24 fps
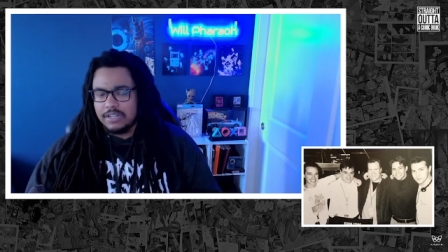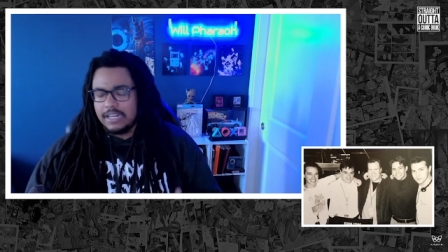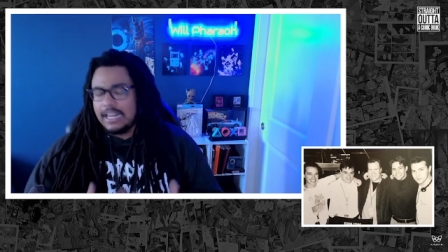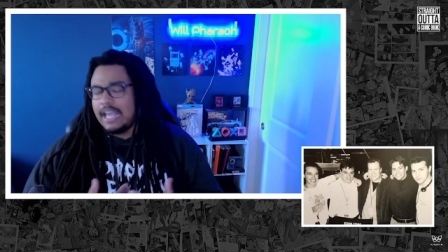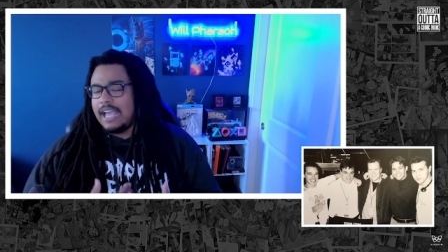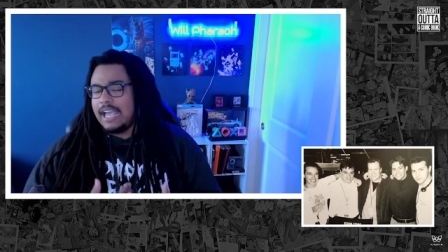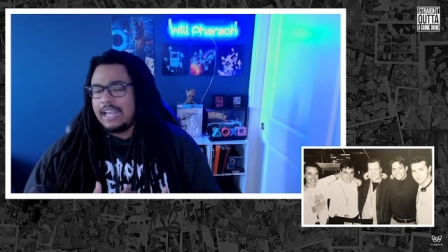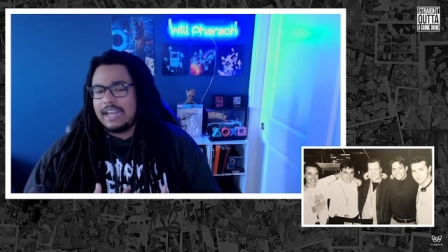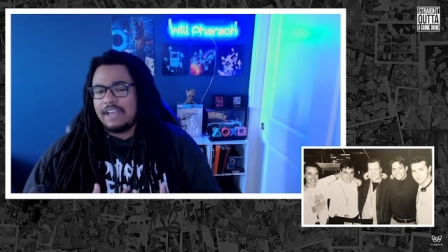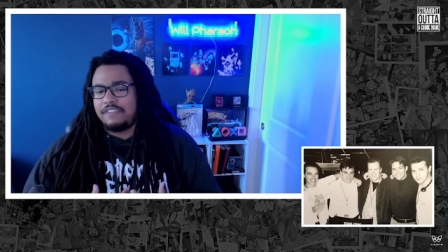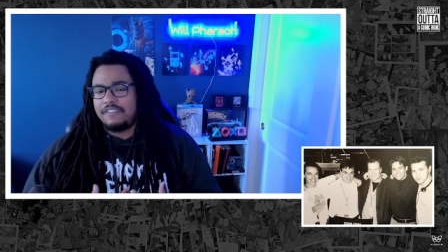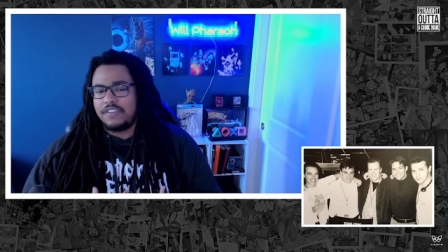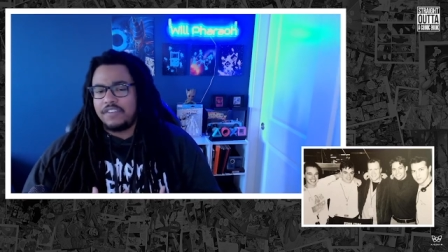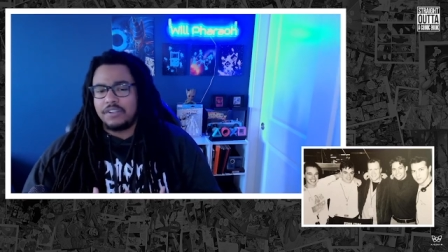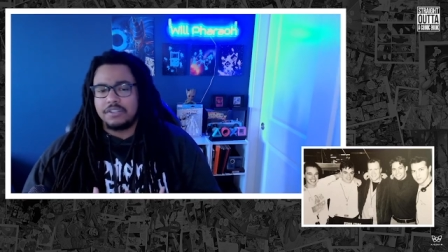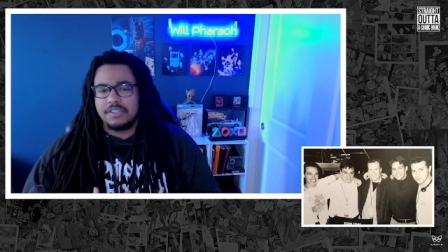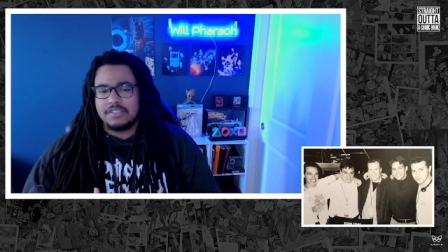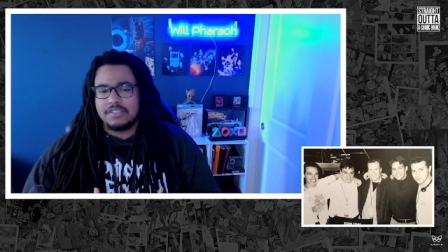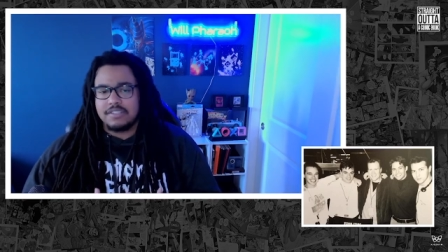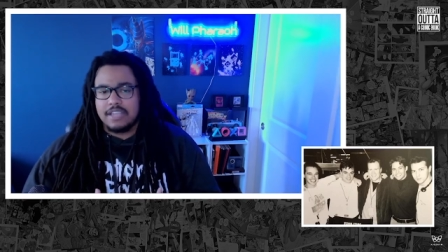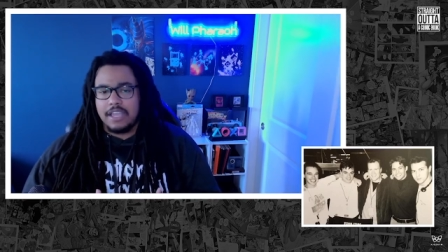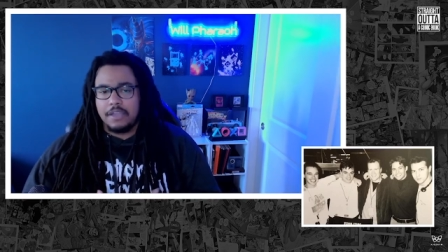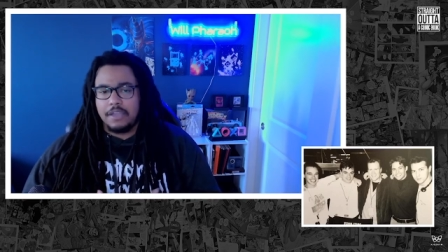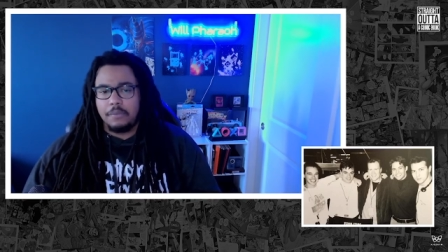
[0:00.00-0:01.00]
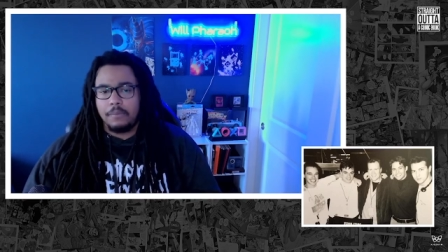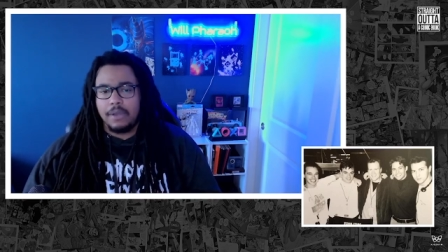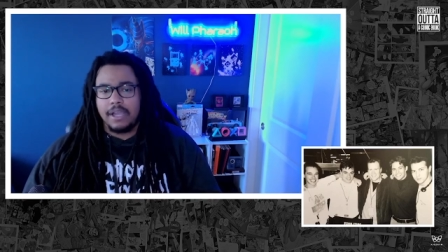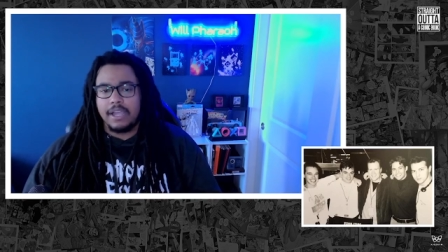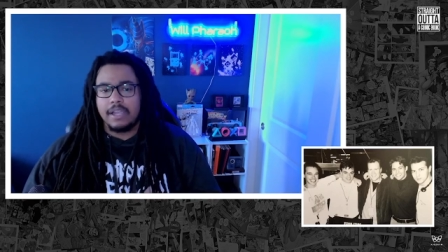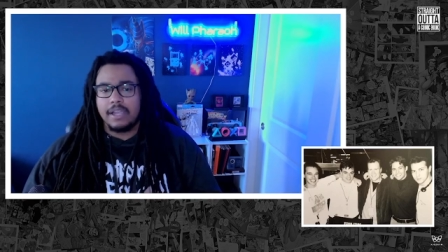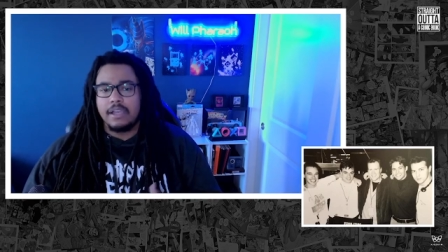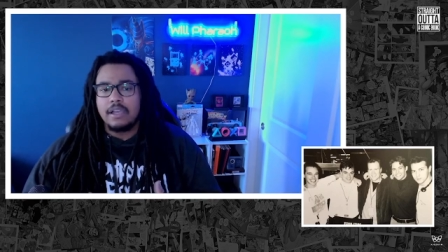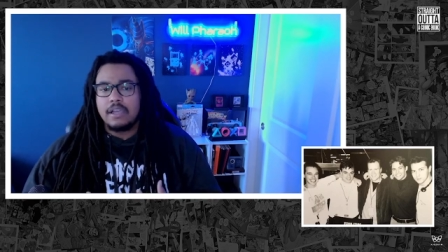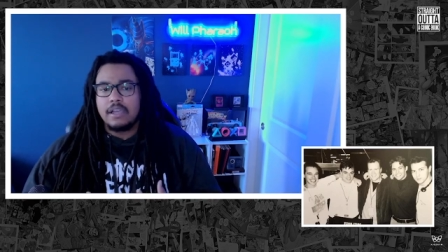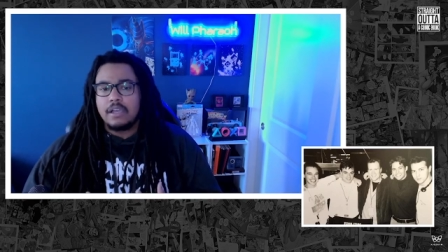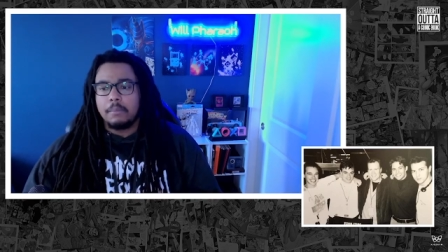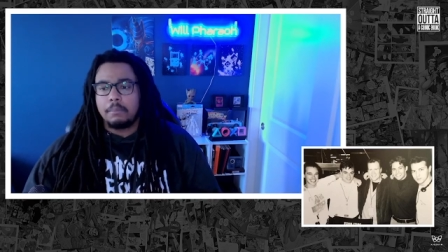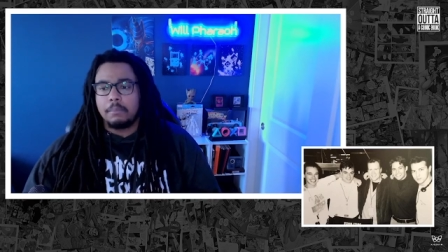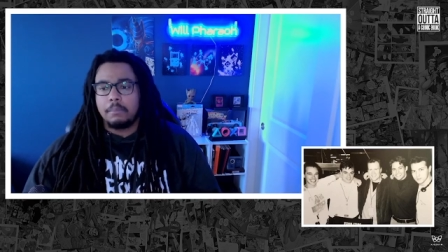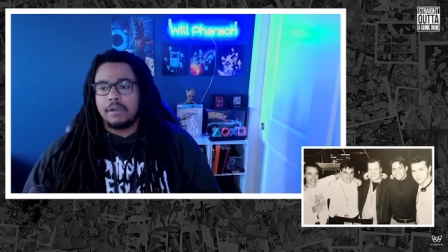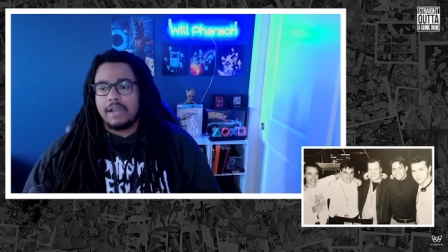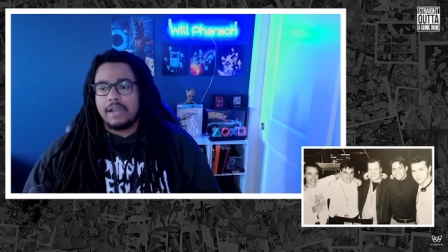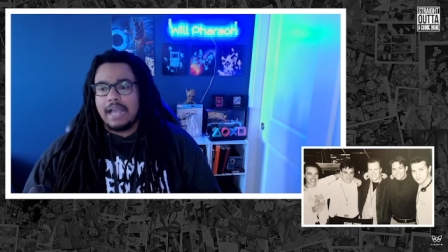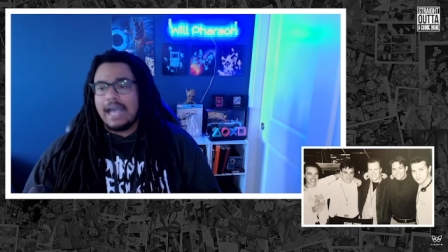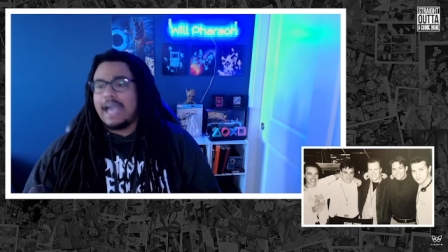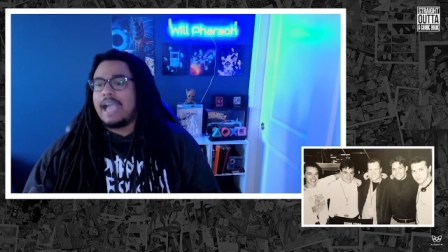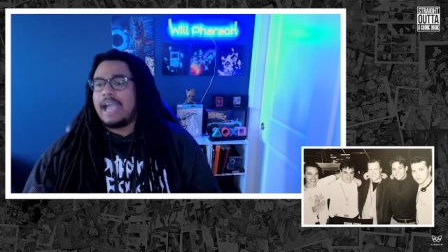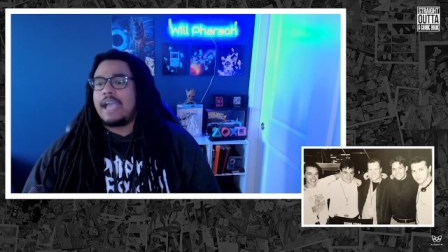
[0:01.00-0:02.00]
And I felt the same way,
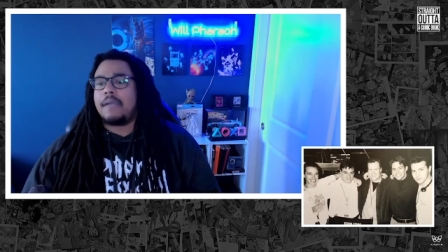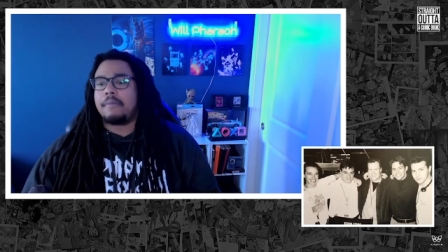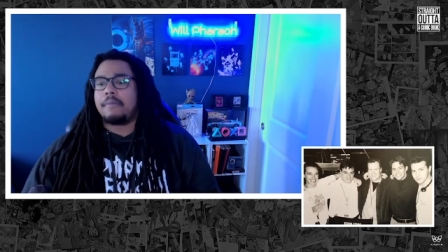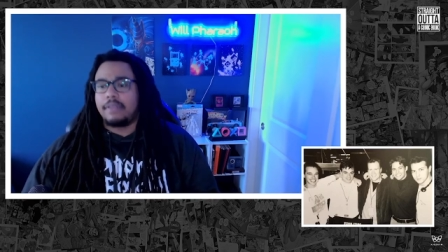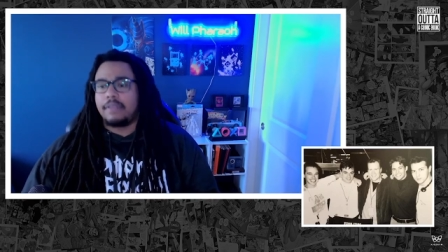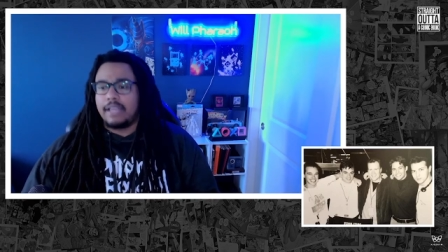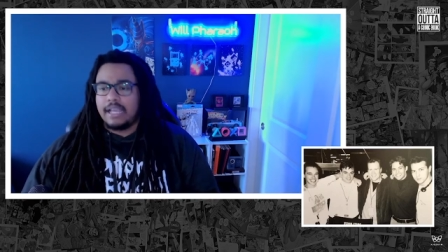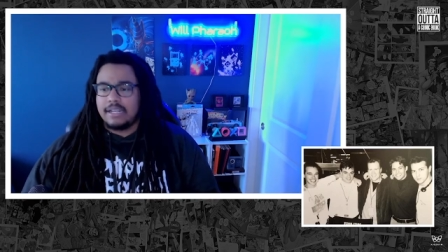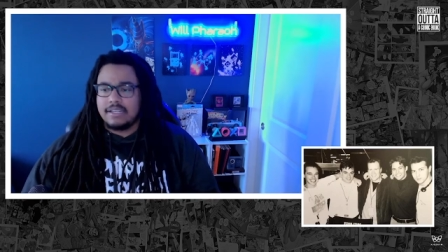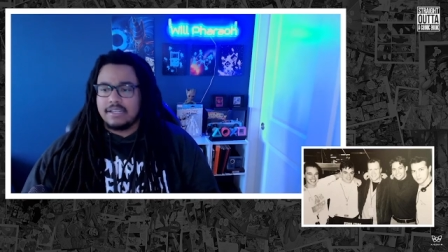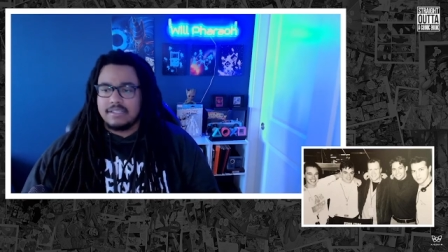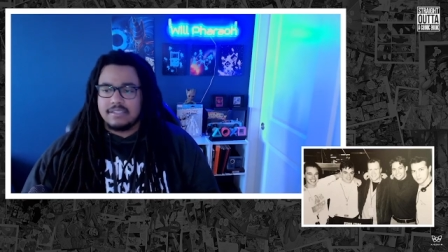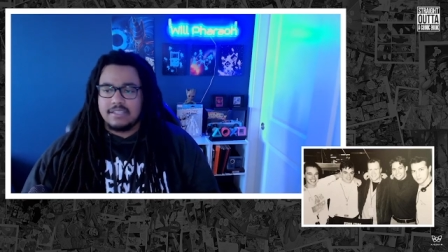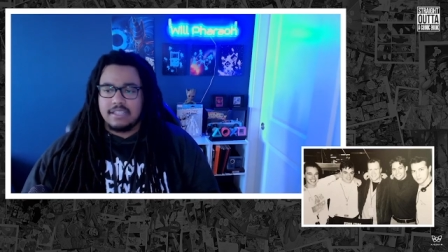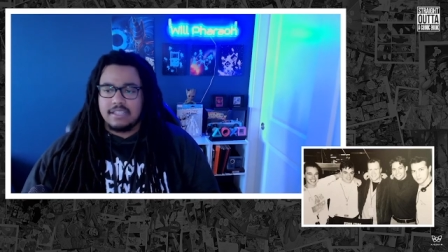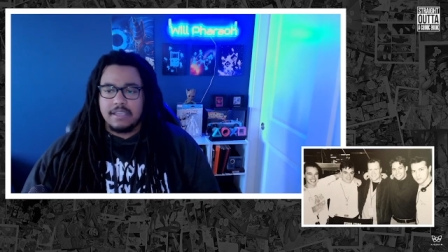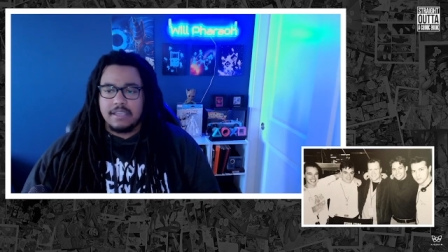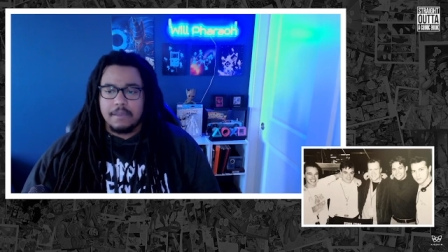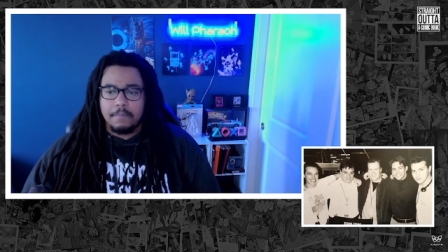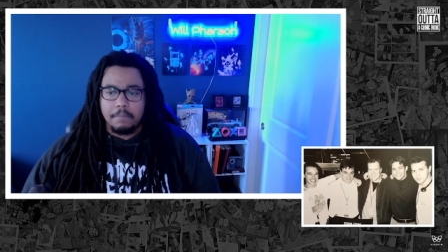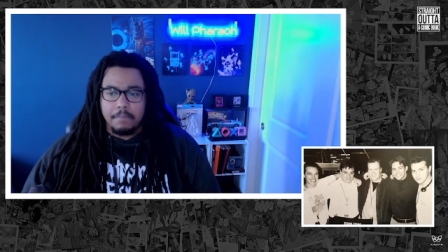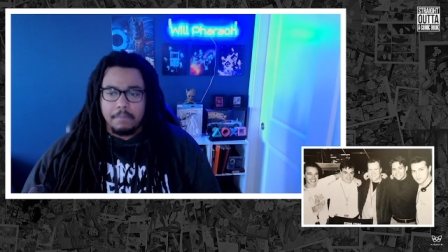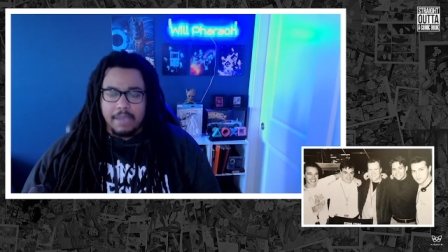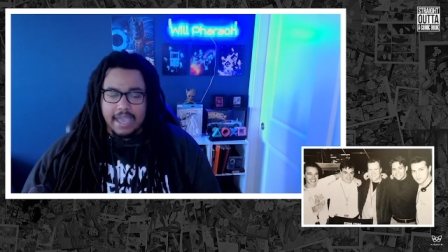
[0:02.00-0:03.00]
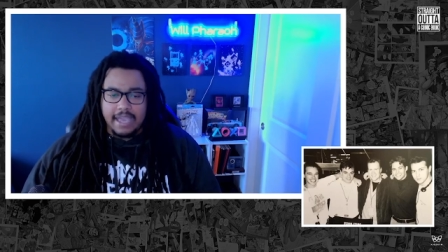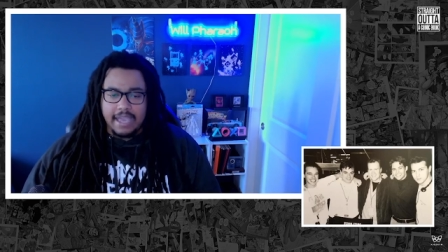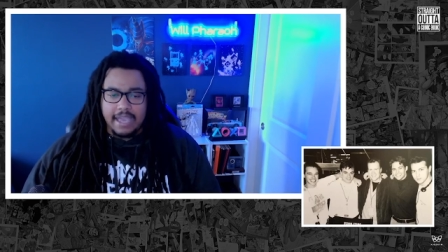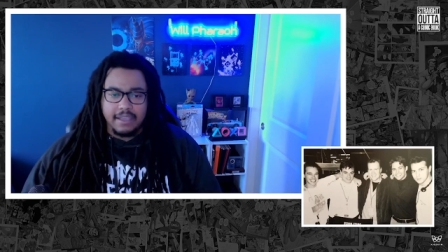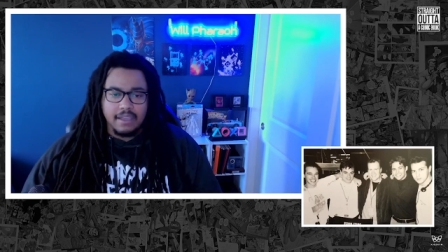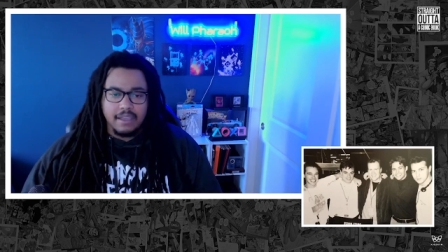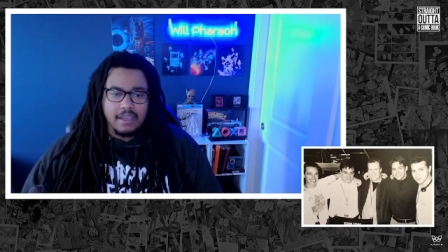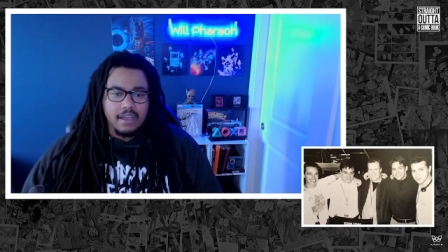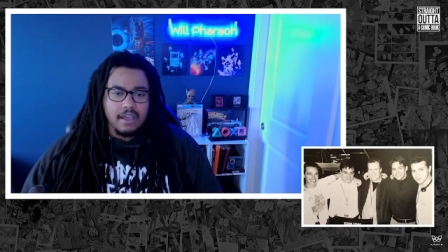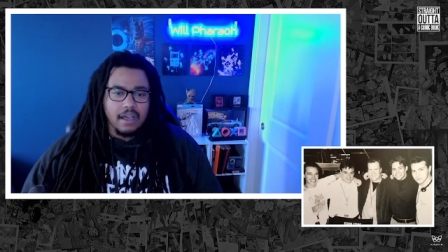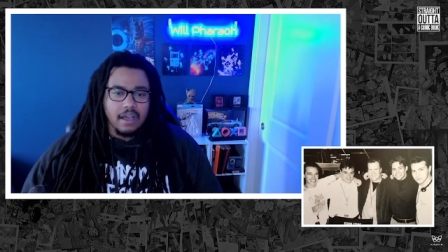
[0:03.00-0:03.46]
but I am glad to see him back